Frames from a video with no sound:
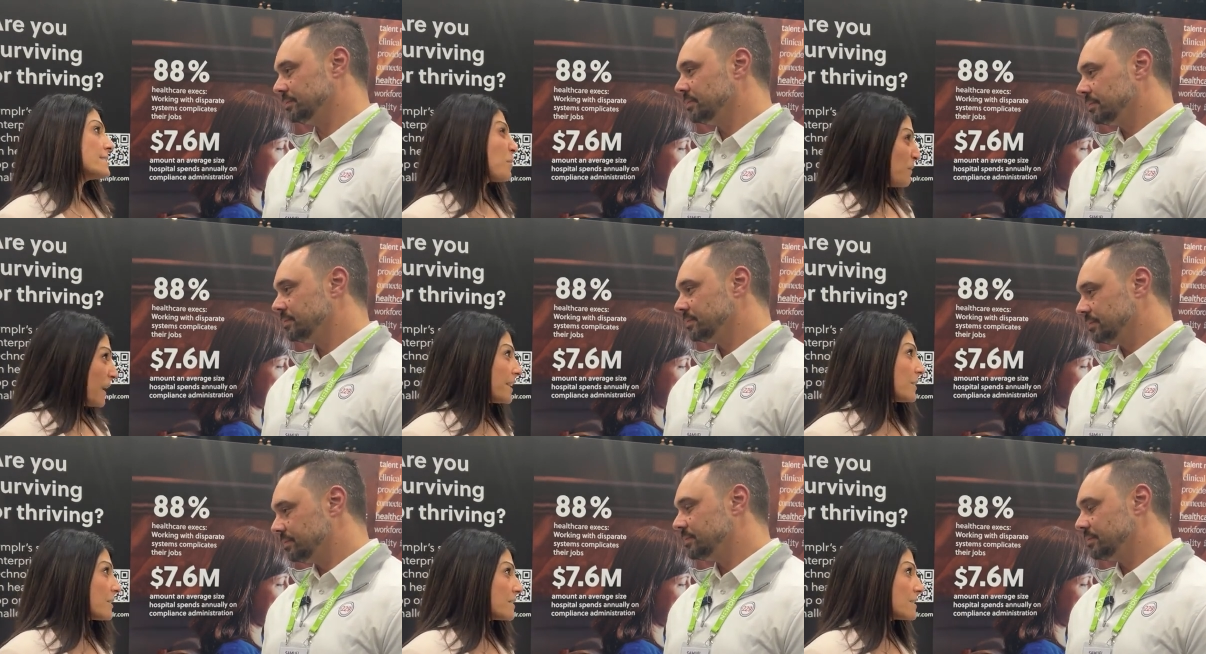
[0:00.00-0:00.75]

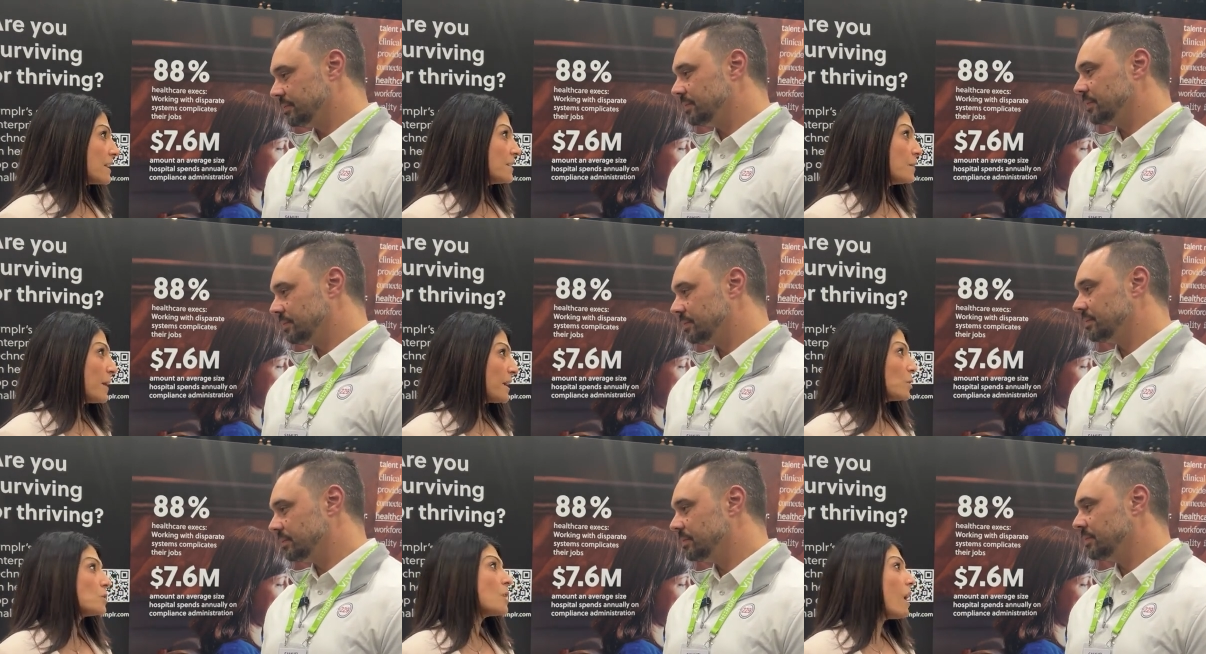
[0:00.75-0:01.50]
Speaker 1: providers on the
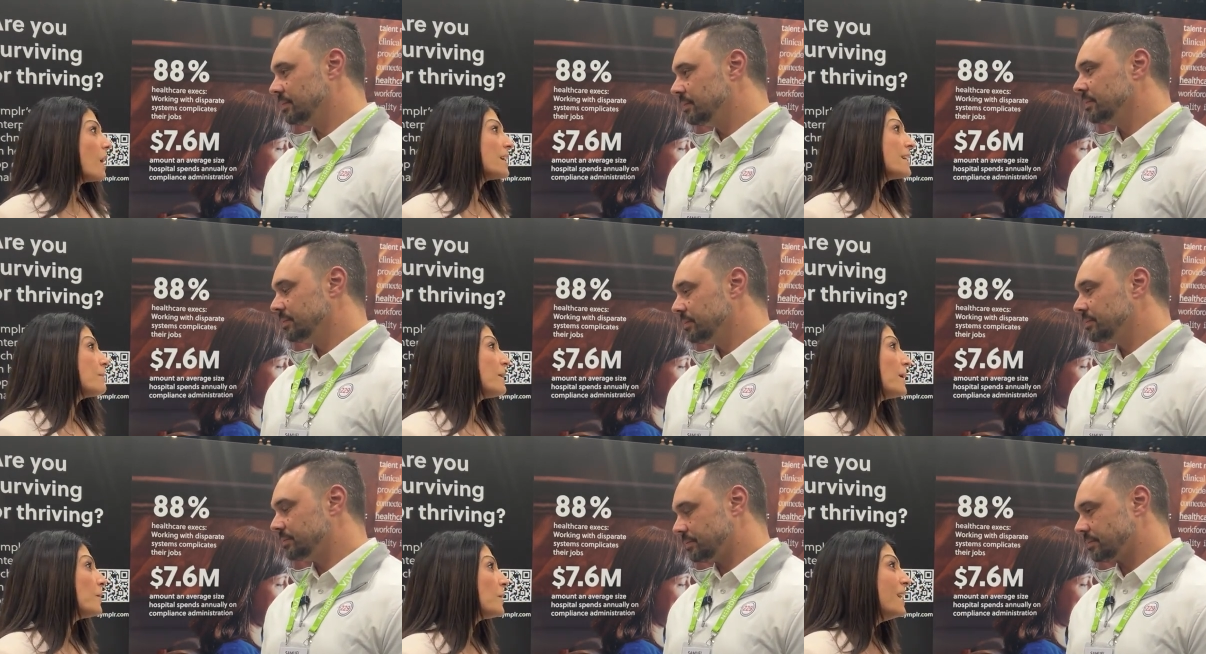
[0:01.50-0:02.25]
panel talking
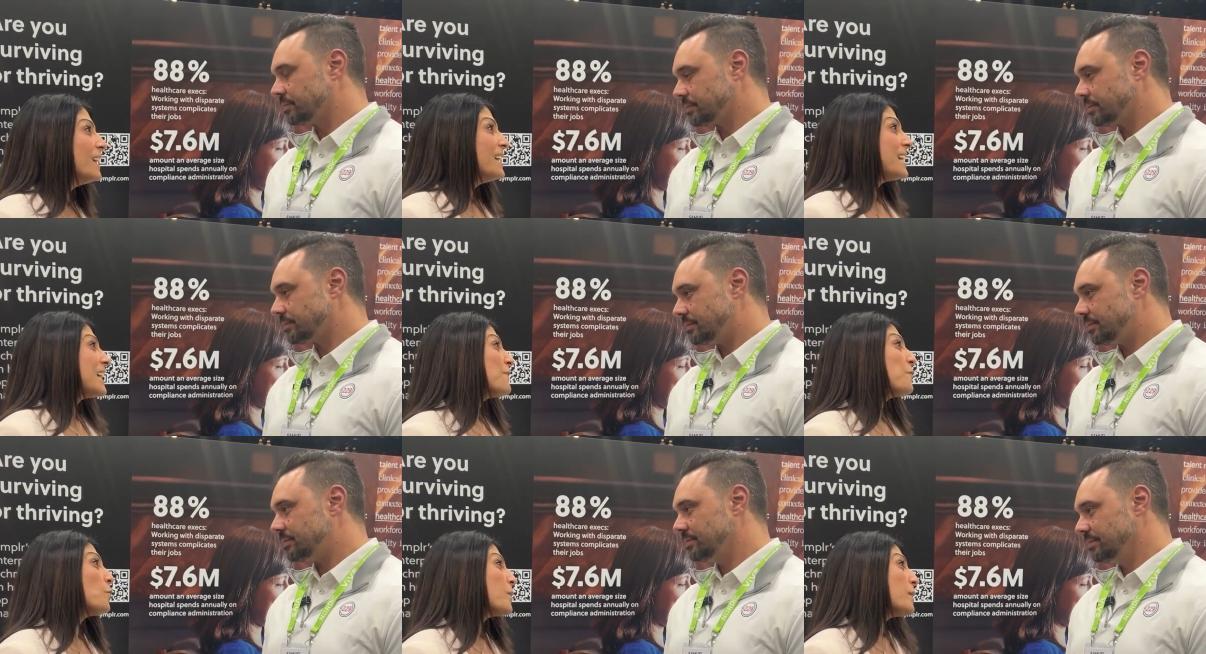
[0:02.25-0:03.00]
about if
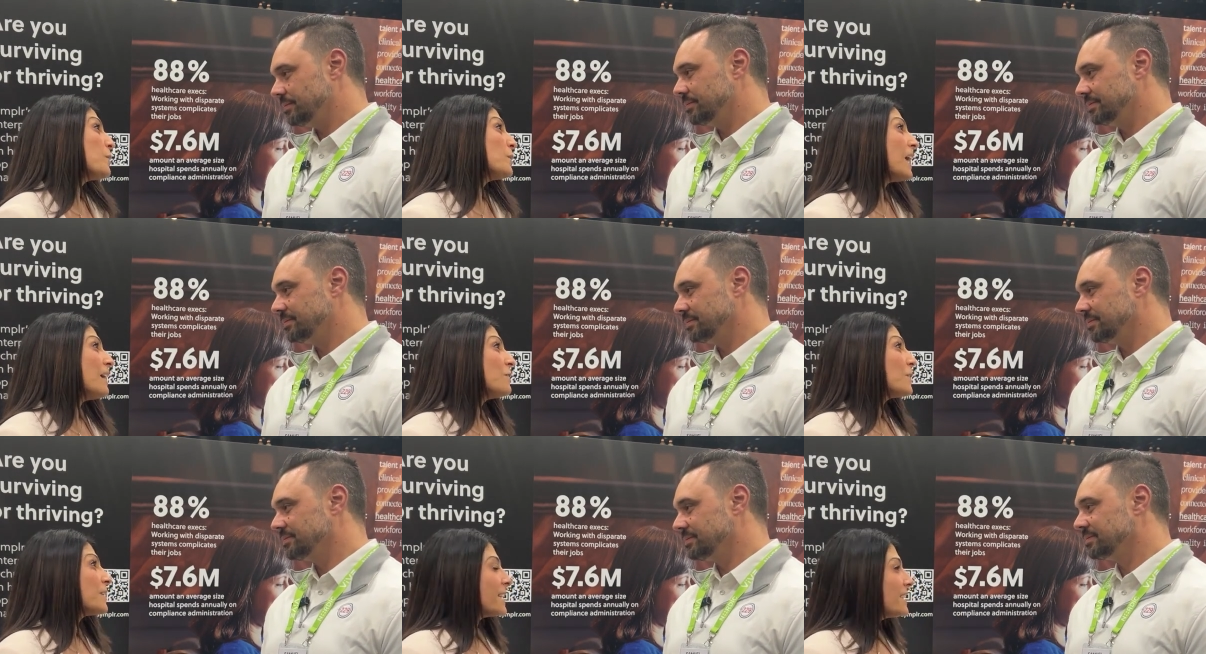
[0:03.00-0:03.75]
we will
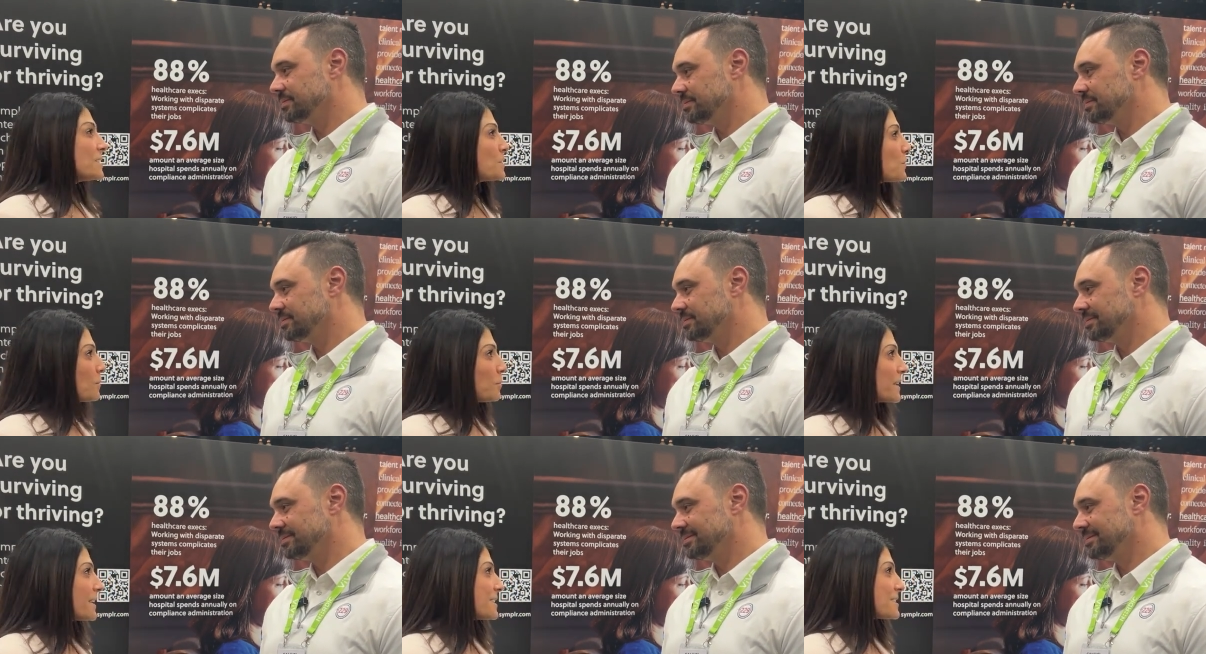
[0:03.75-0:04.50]
ever get to a
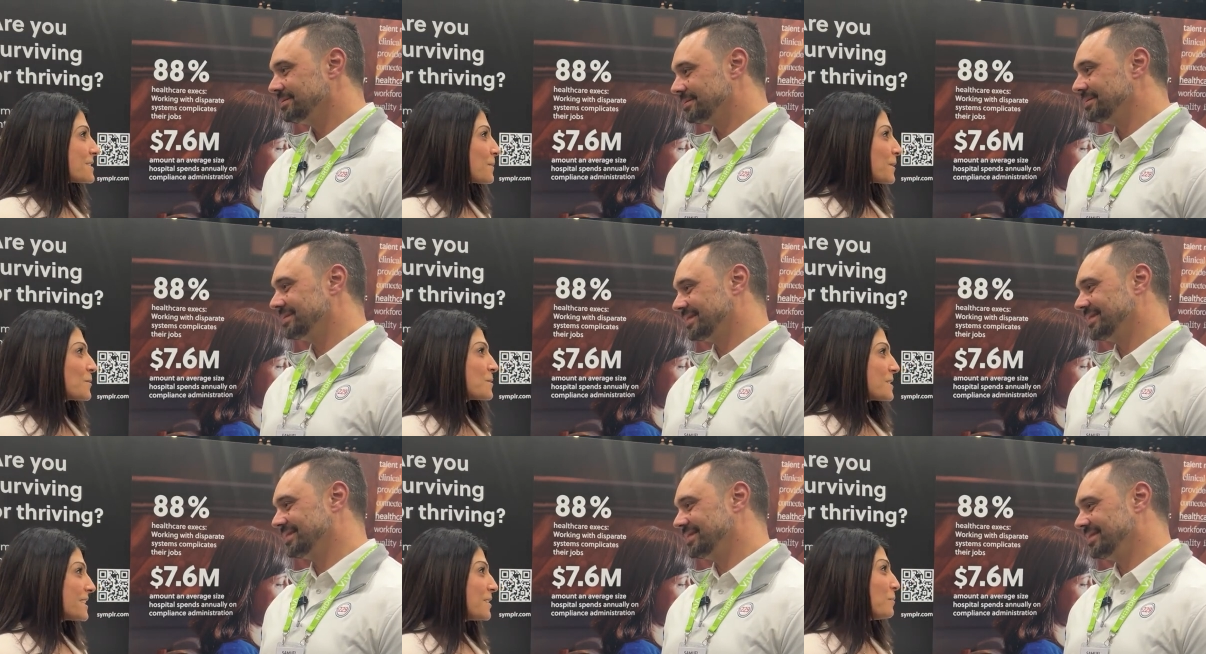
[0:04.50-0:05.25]
place where there's
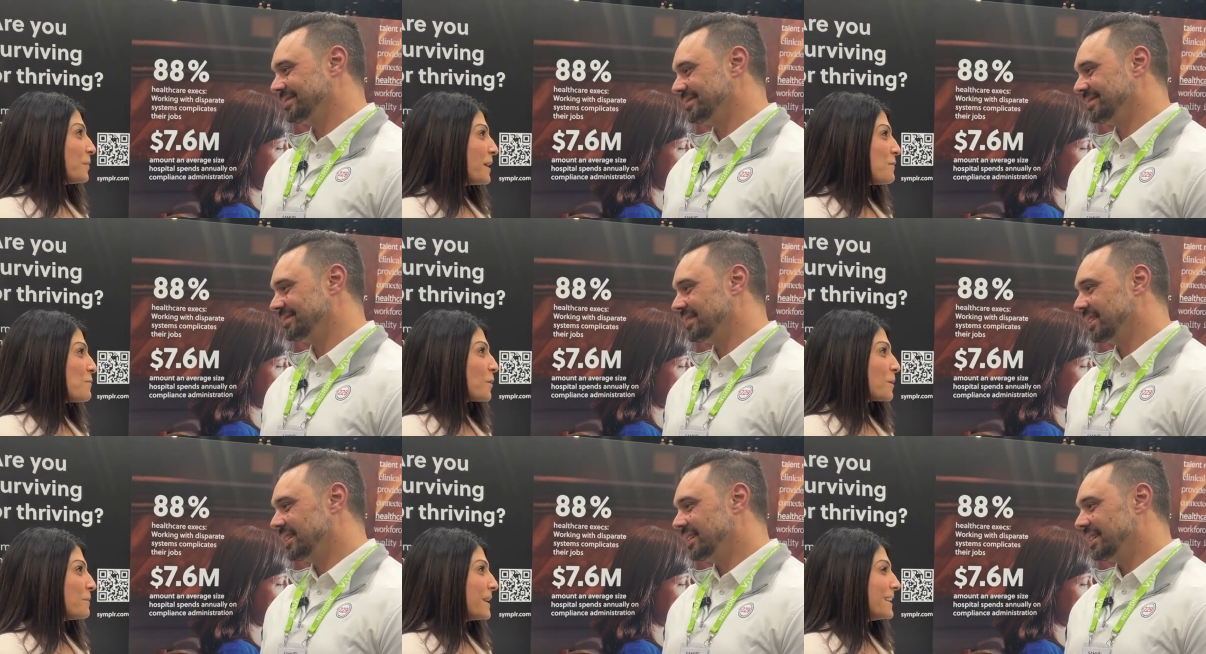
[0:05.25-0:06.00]
a single
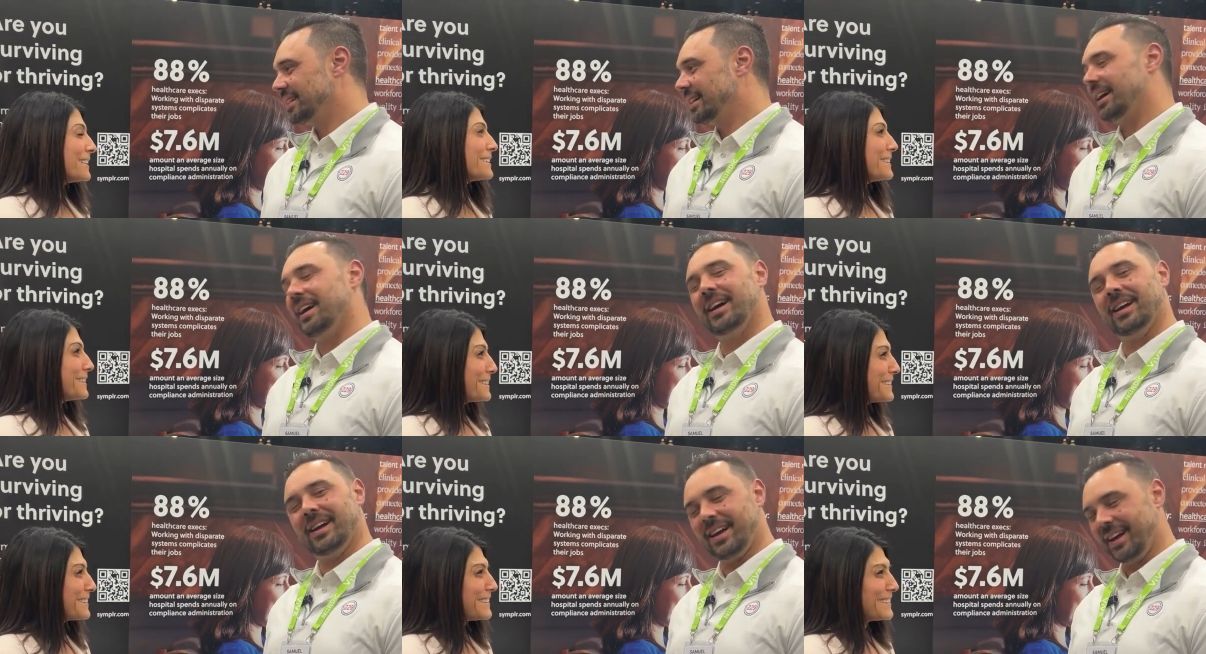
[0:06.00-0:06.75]
platform. And
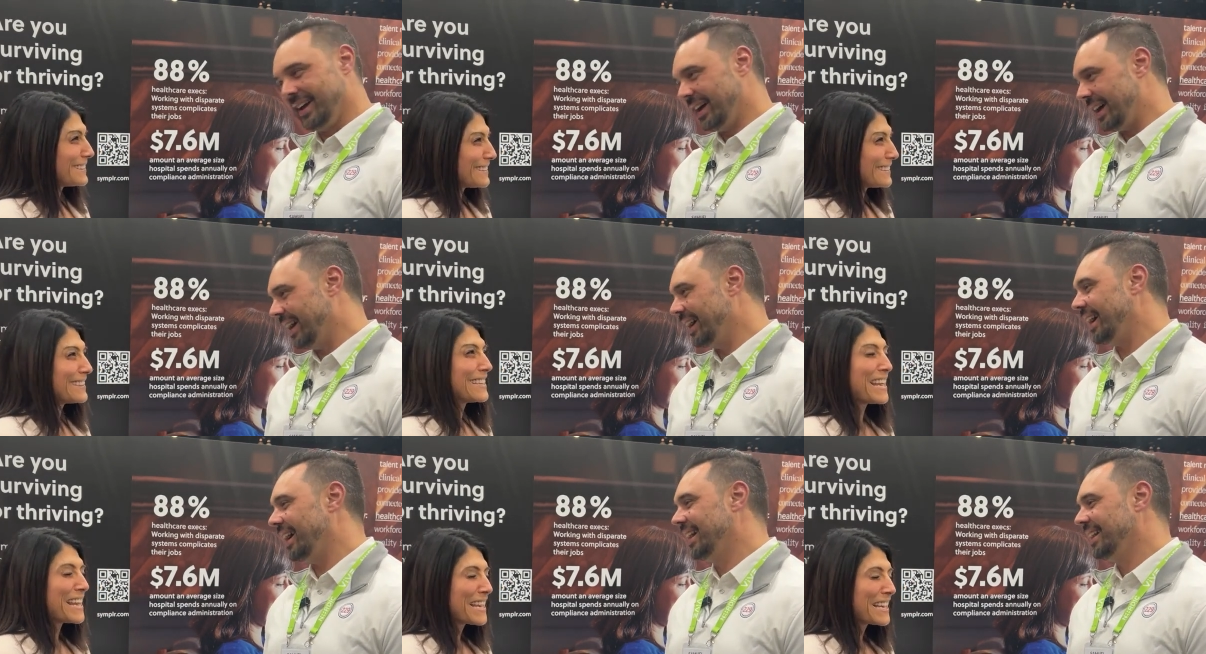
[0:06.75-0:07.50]
I
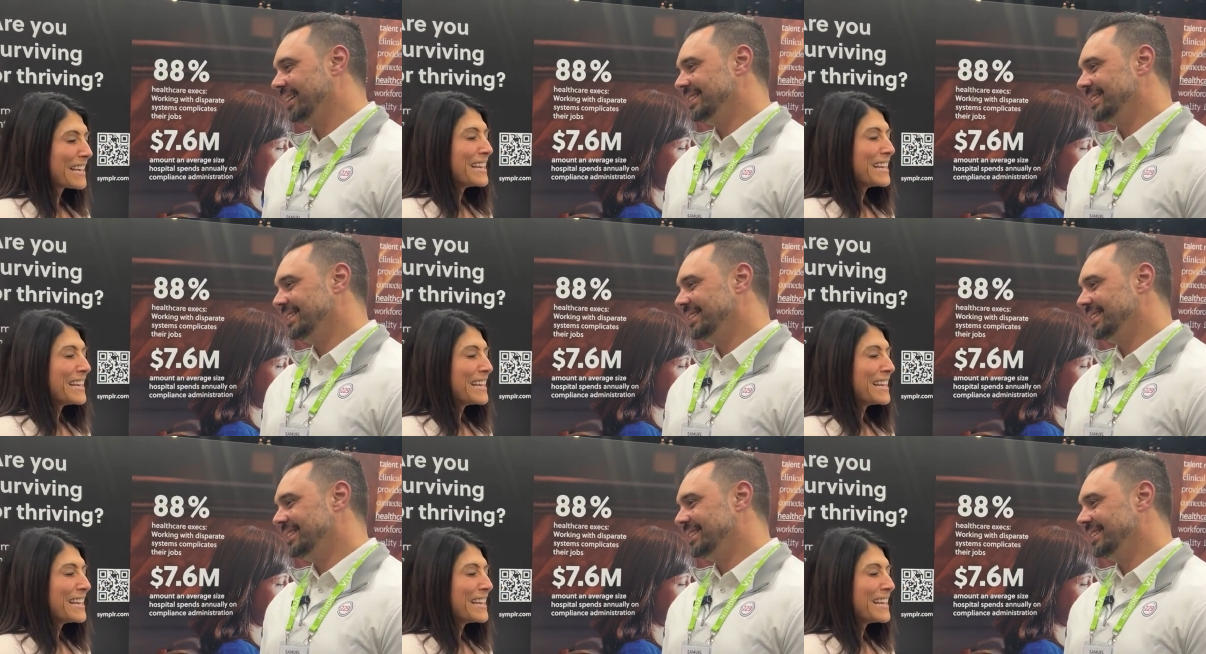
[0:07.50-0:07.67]
think